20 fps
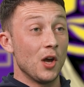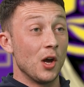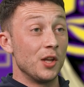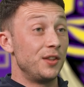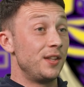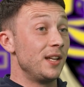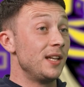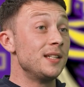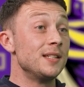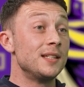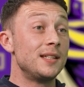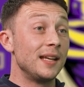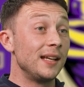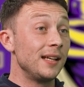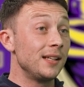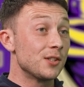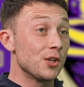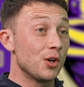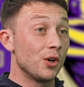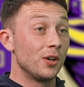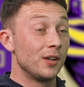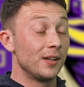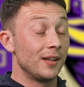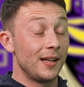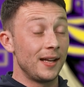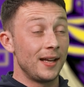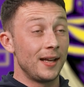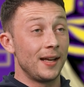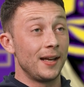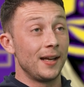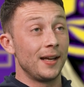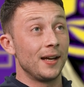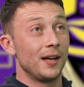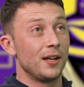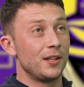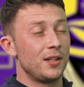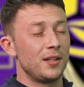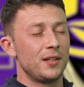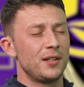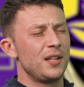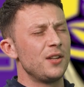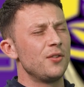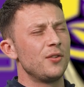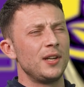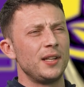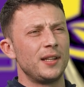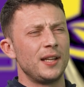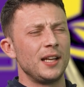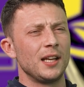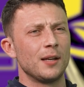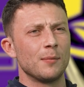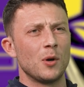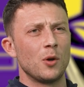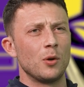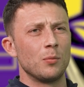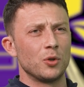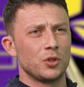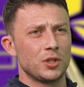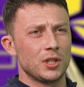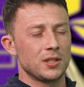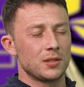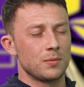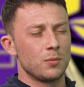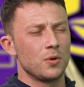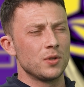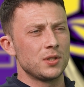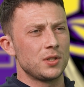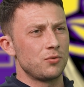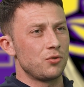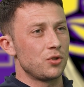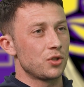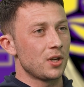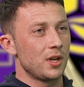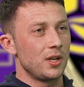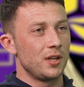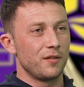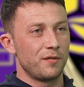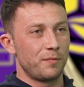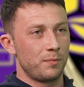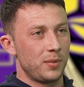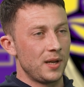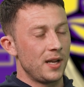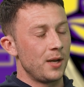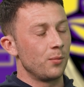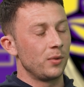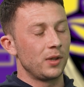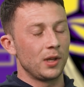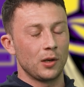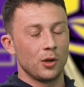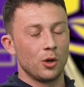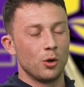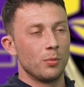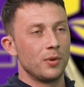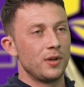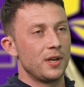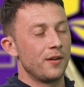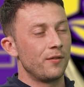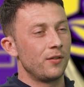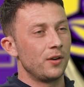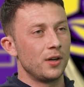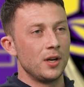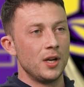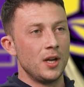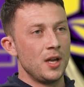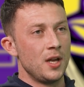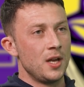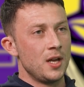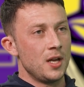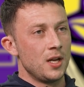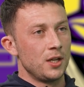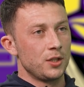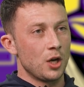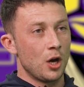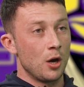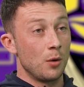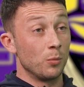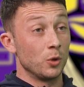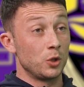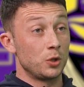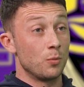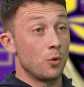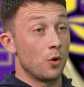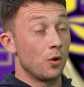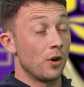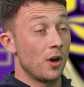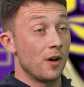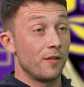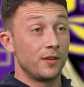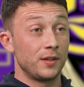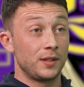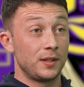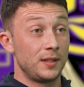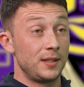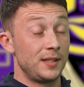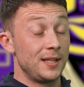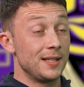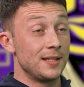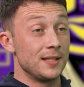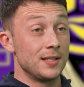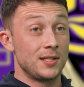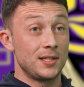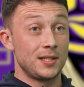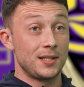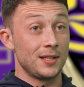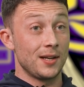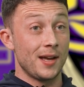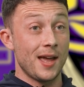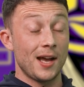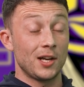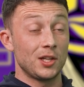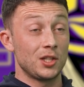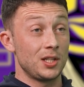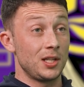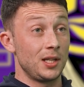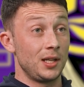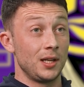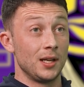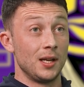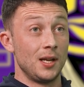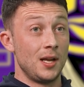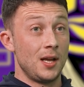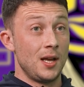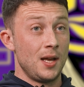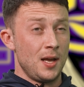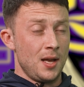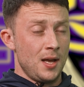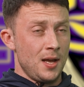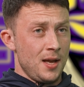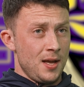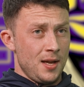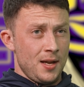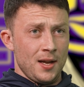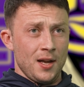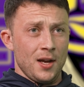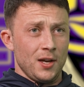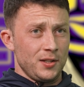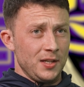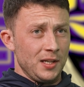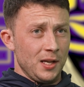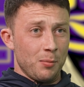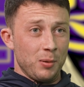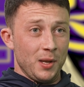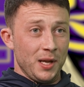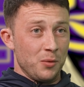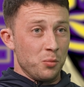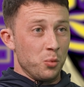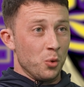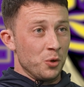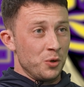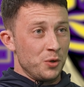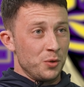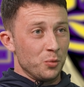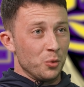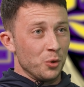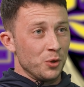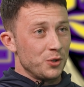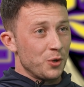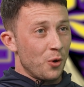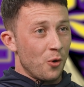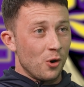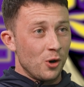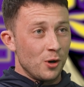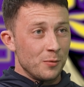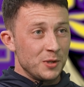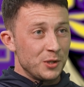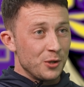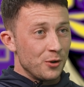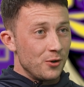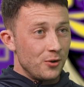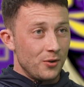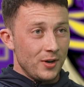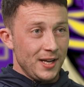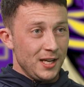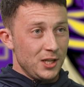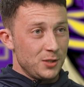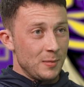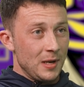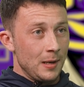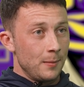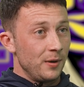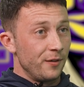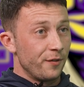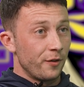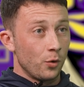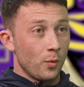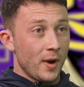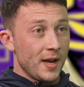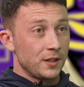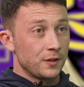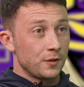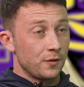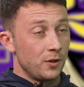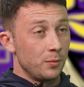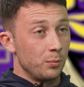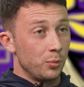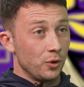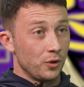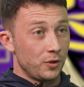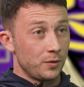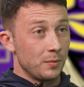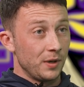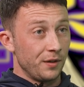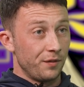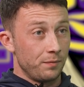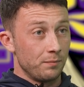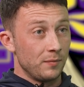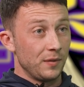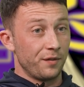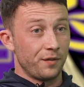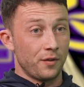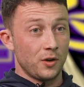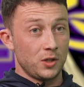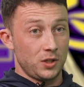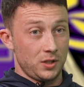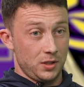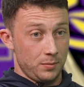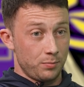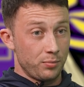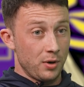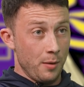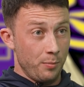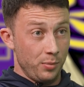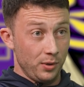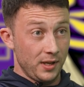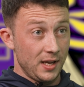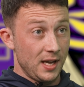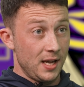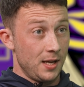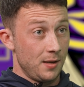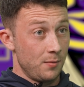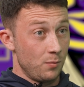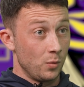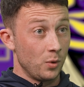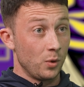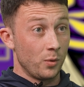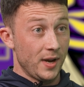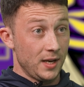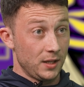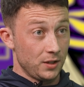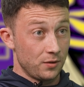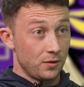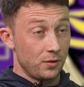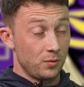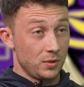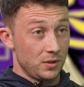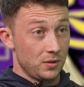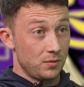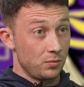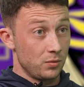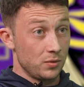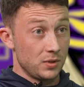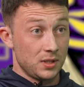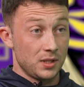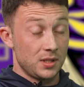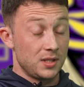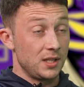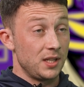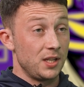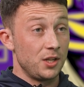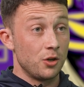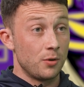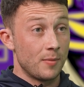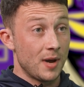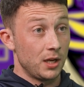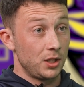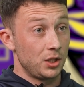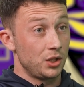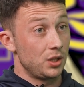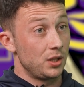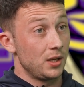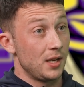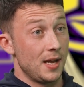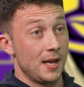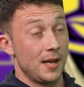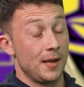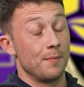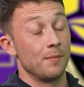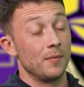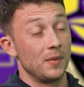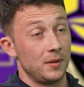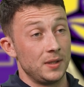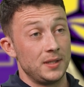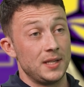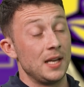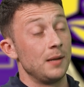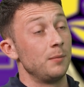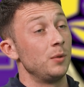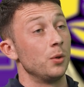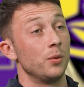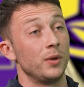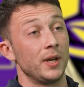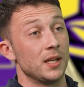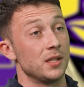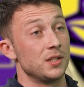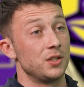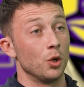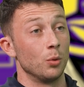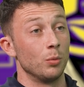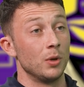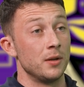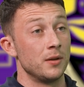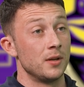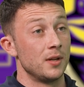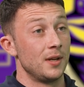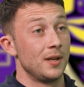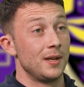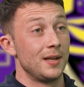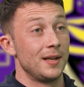didn't think so. I didn't really think about it much. I suppose I was just kind of playing with the club and never thought much more of it. I think I played one tournament underage maybe for Wexford, but my first proper game with Wexford was a senior match, a debut against Dublin